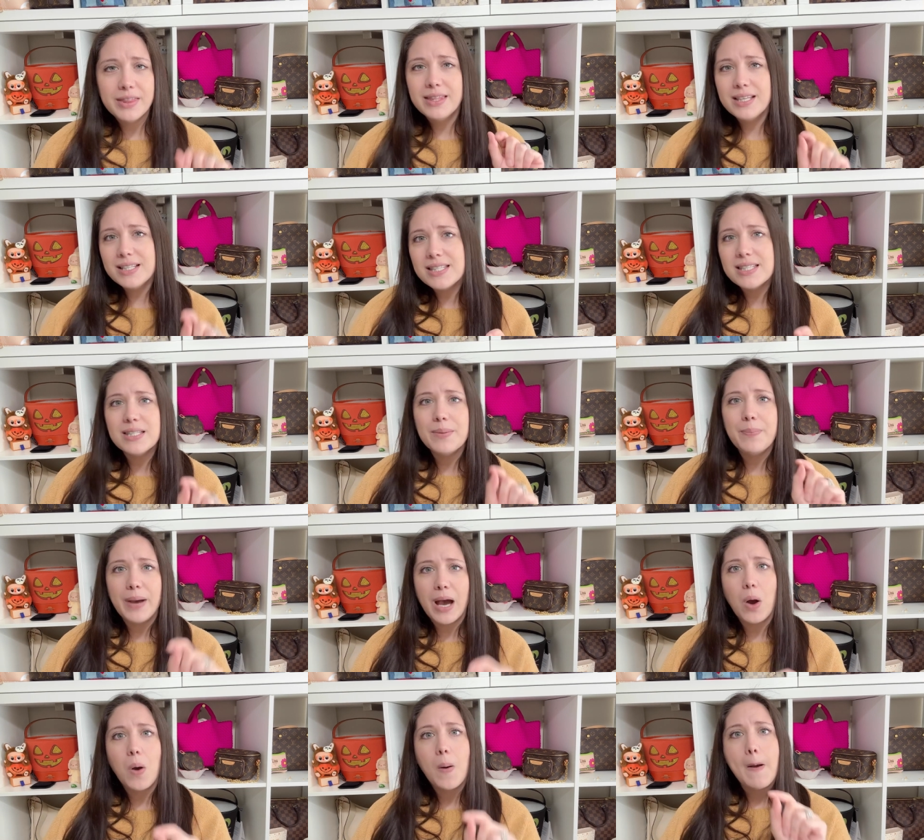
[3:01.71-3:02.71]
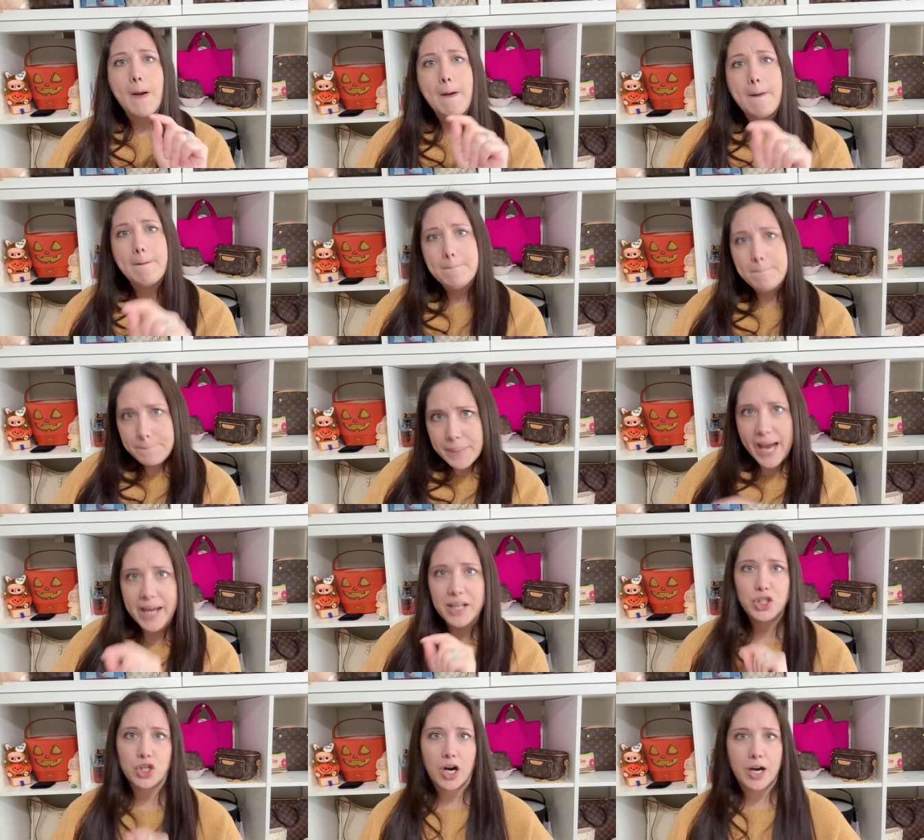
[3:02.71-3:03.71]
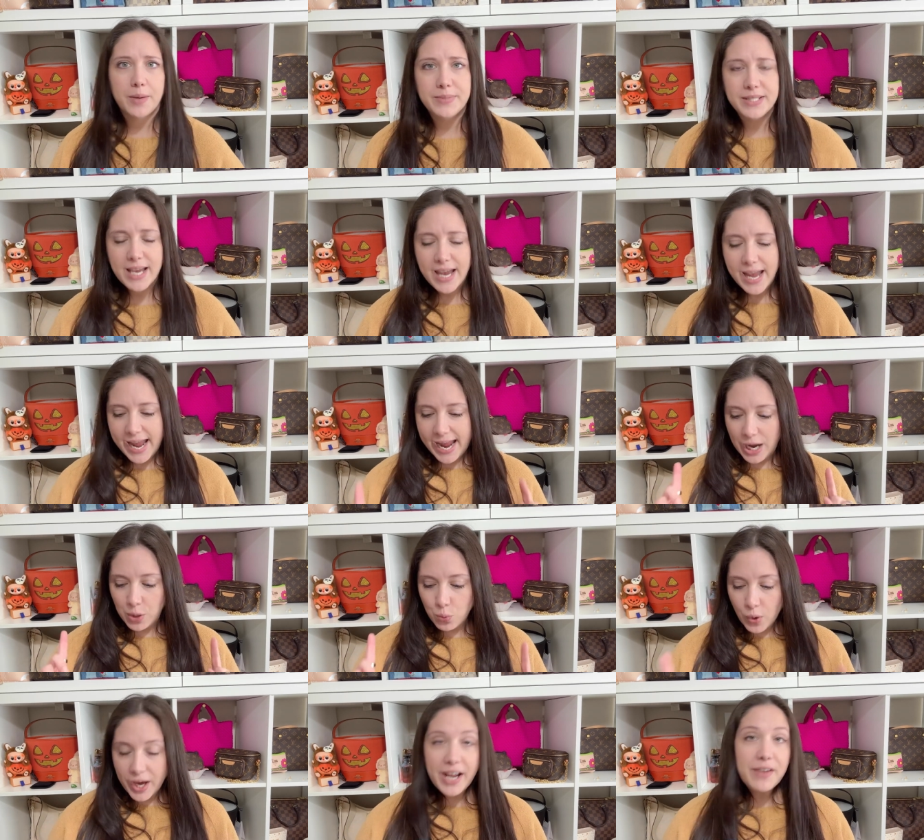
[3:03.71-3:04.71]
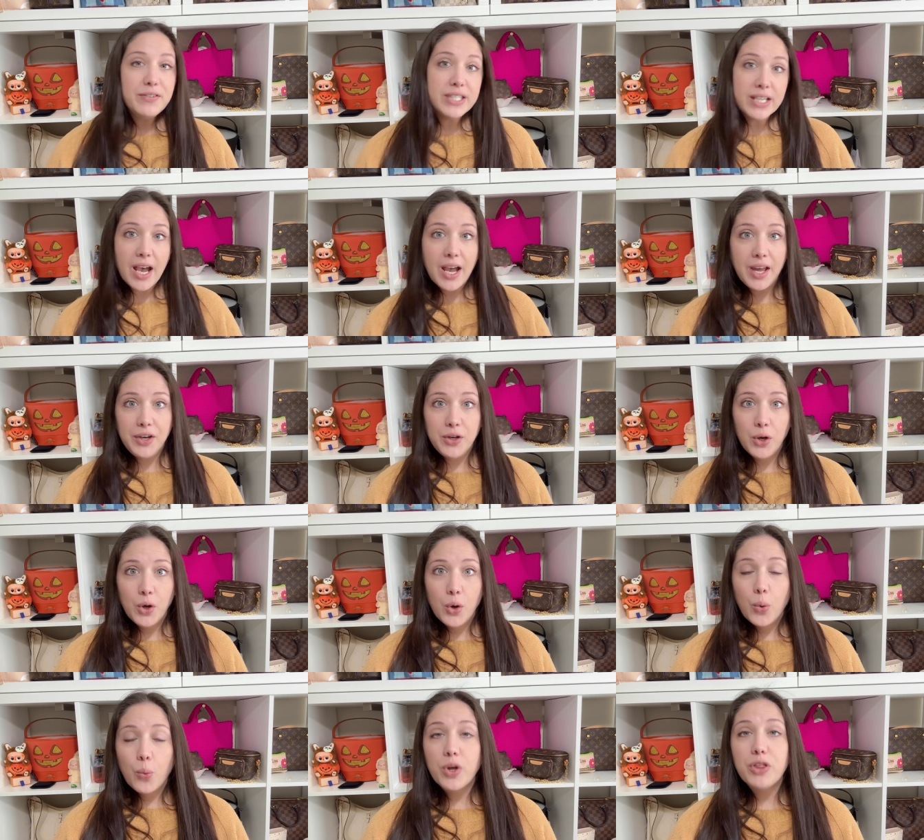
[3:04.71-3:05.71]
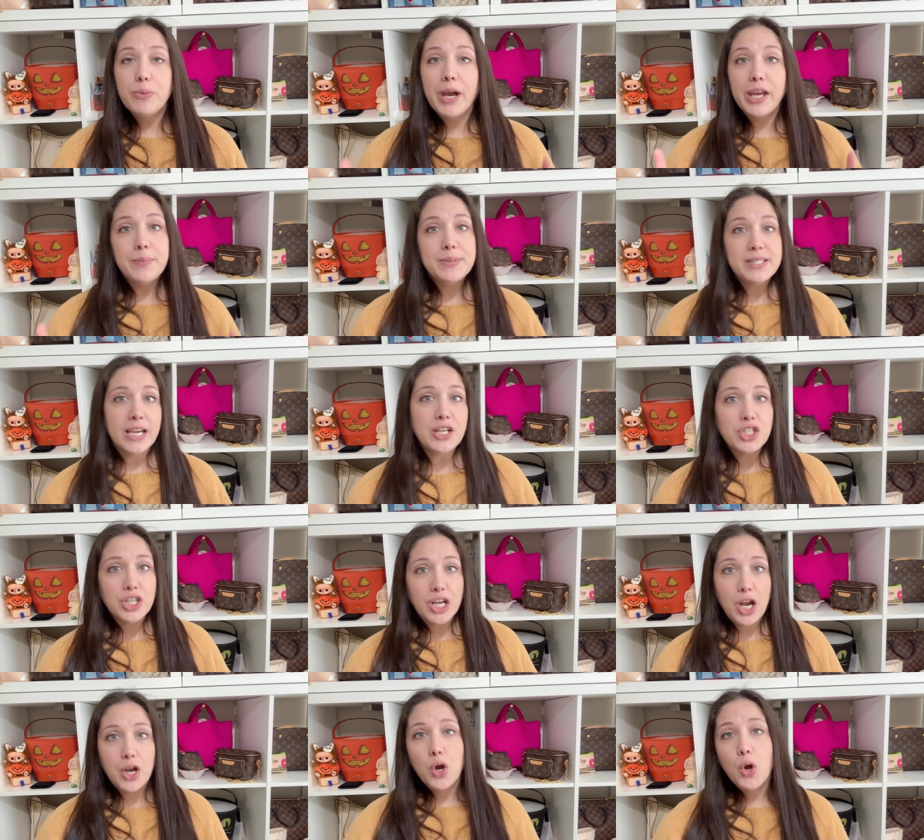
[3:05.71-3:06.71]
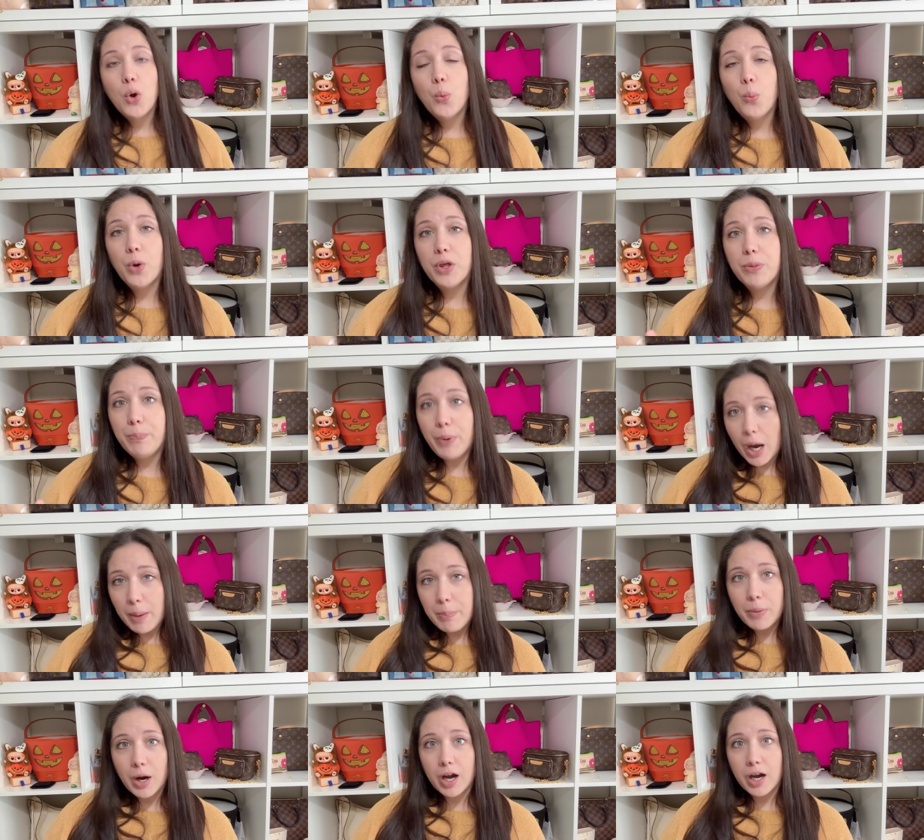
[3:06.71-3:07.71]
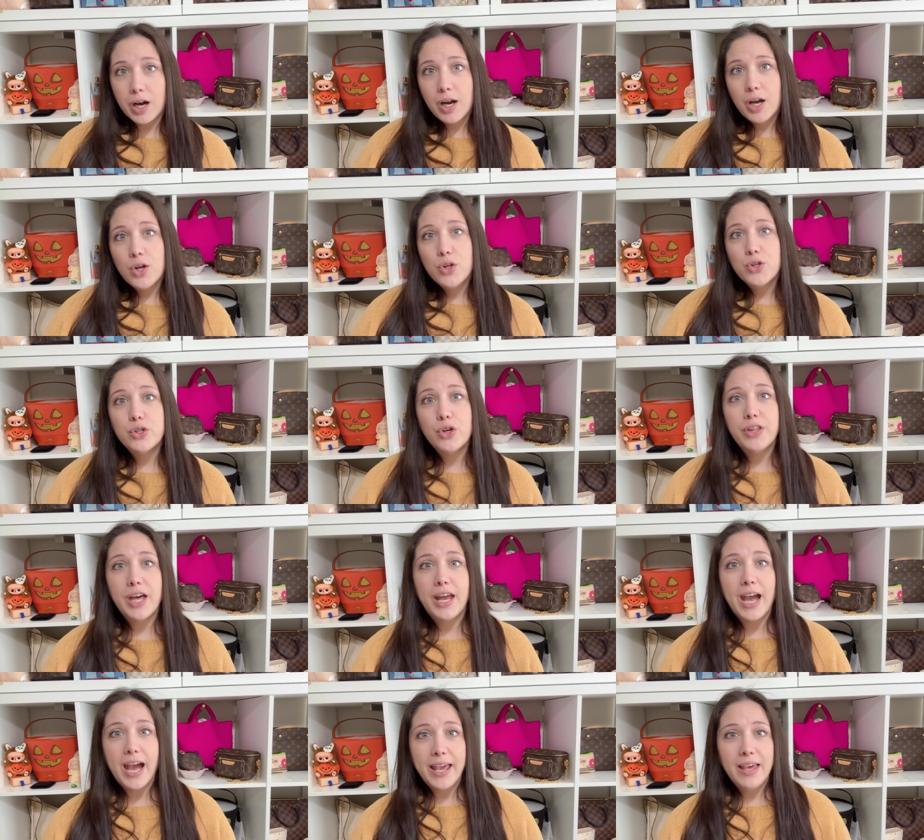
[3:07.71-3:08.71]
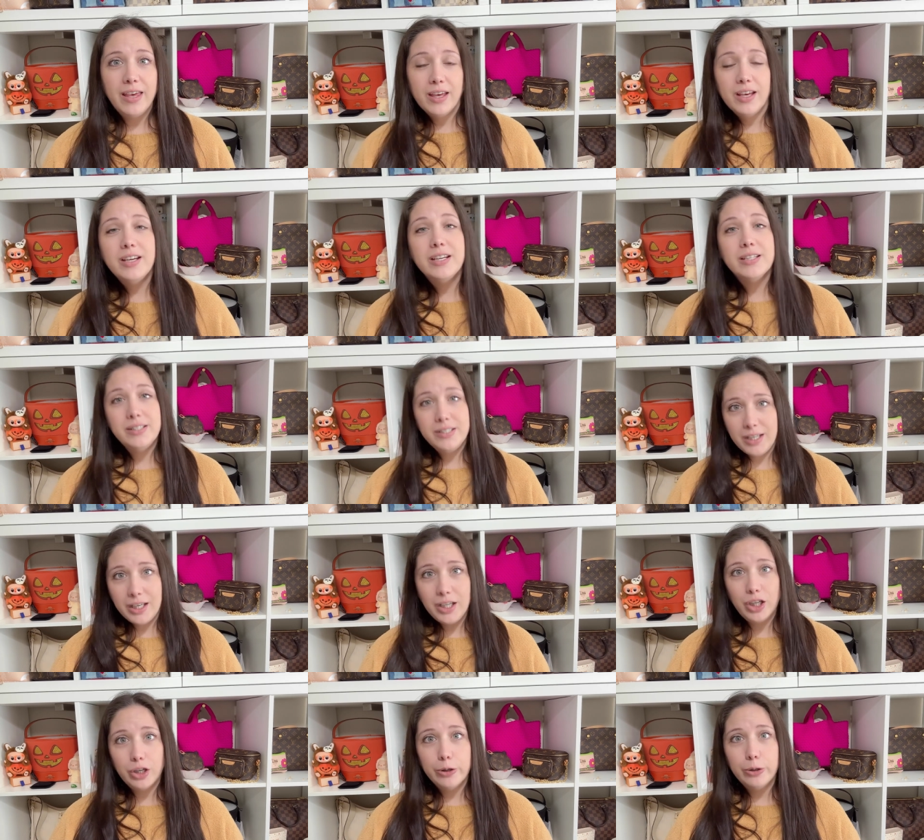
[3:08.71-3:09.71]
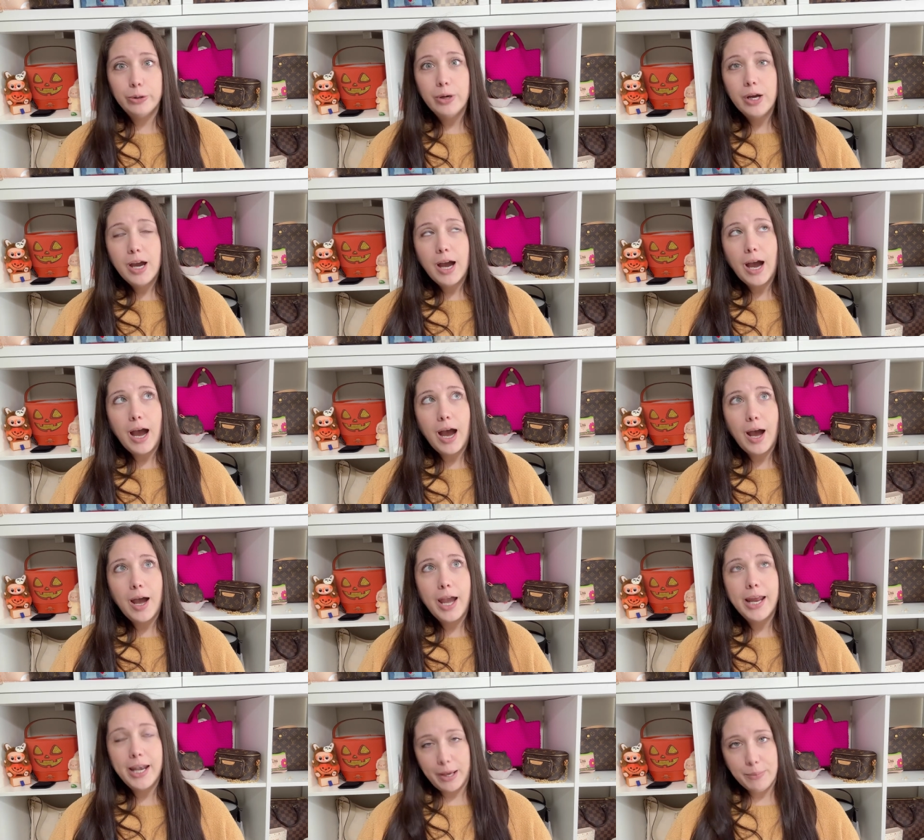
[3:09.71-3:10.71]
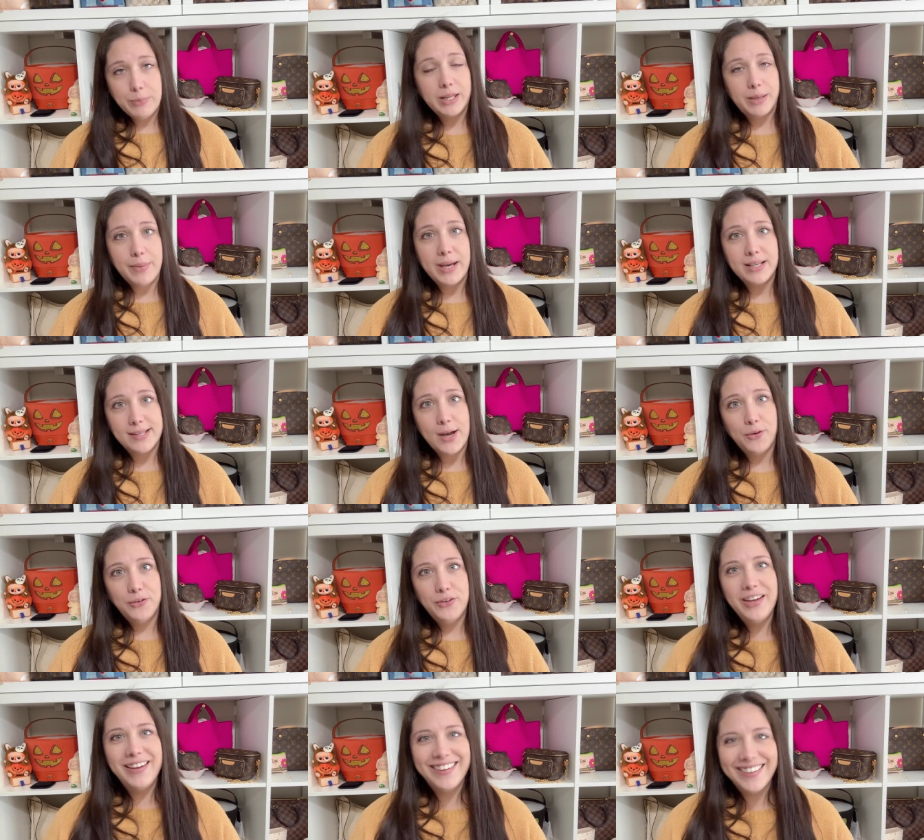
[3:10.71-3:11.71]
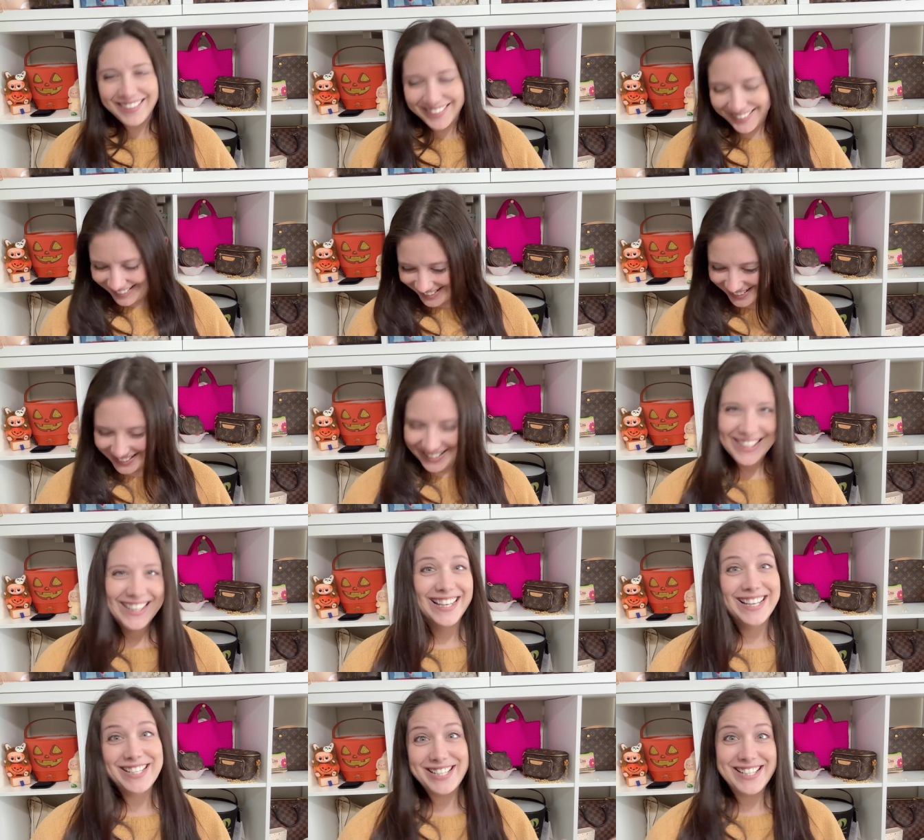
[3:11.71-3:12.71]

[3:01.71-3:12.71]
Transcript: This is about bag charms and what I've done with my obsession with Pop Mart so that I can continue uh, enabling myself. That's